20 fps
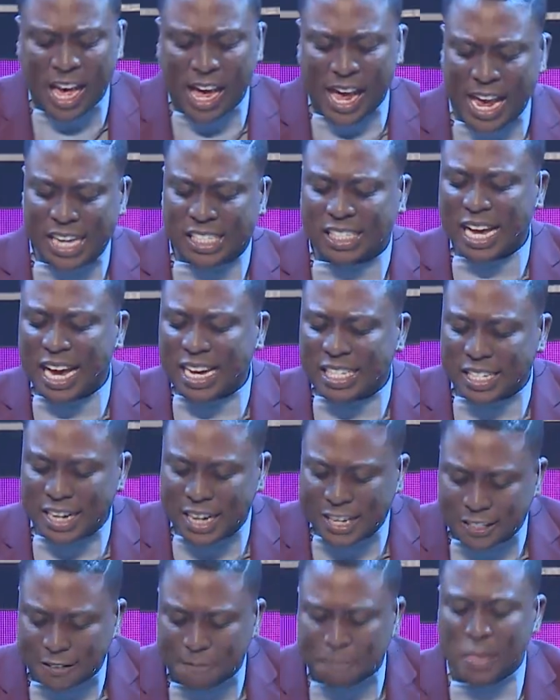He says
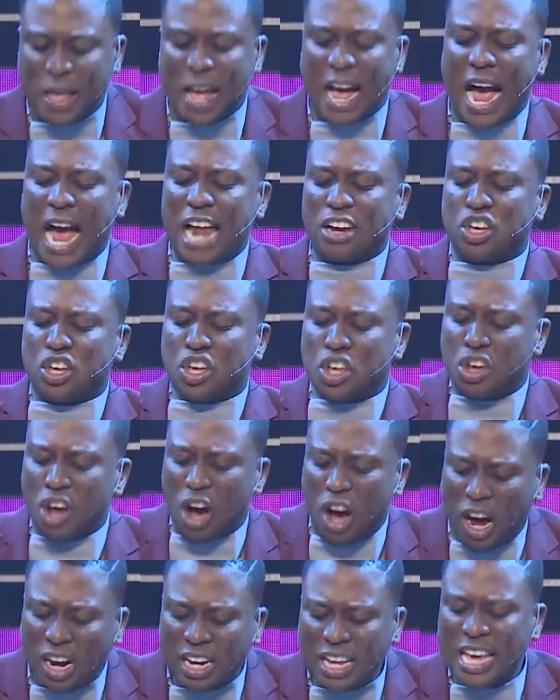this, and
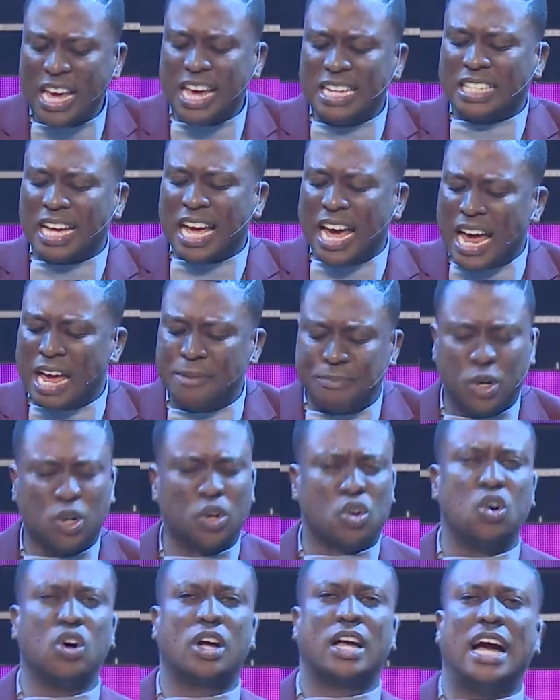God is able.
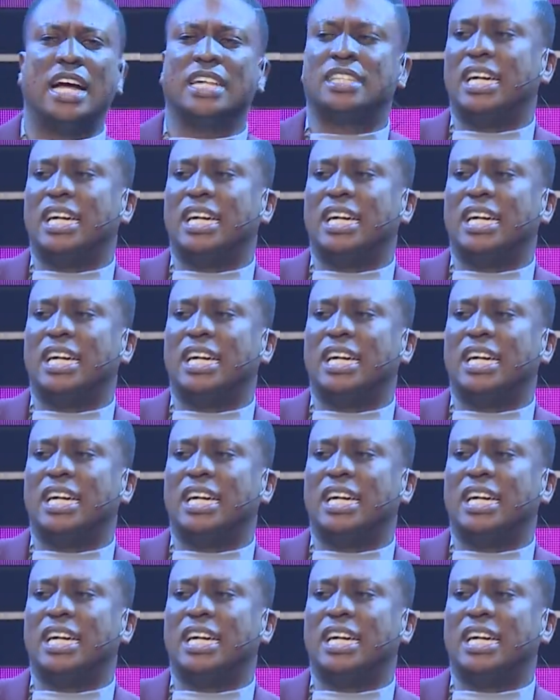These